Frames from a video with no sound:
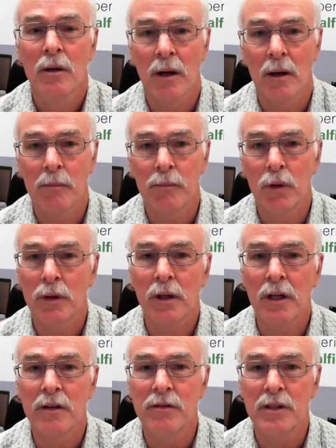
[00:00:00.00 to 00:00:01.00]
uh, put
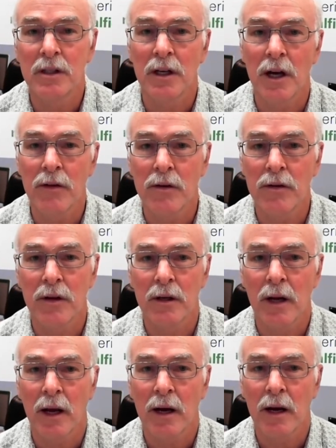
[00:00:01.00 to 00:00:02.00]
leaves together
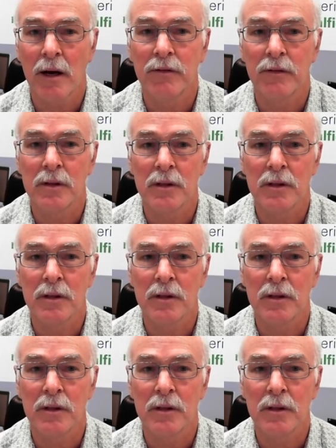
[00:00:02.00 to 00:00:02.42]
that have